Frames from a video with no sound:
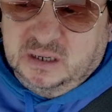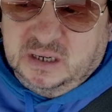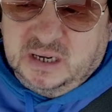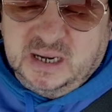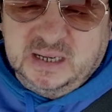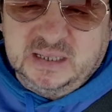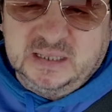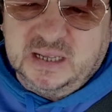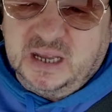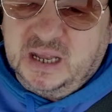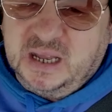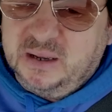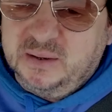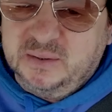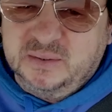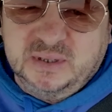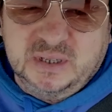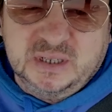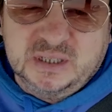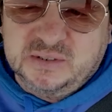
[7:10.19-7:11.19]
I
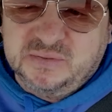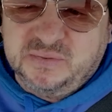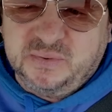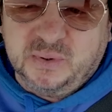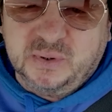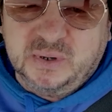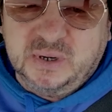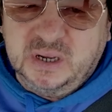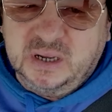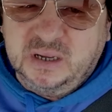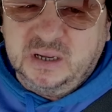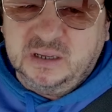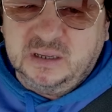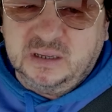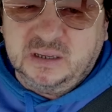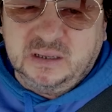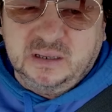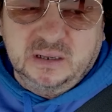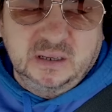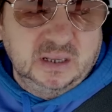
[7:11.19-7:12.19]
doubt that's
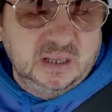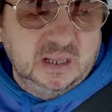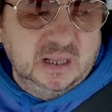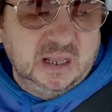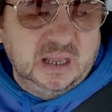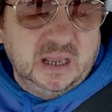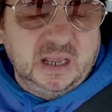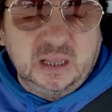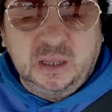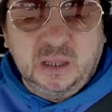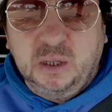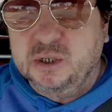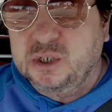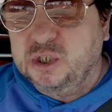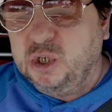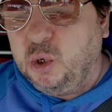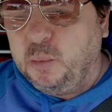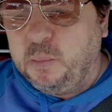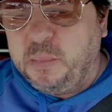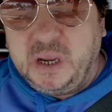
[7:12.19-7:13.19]
4K. It looks
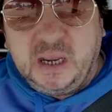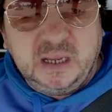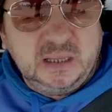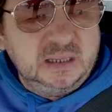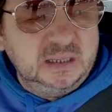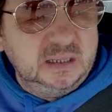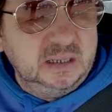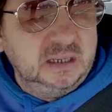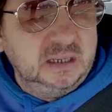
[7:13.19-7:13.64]
so bad,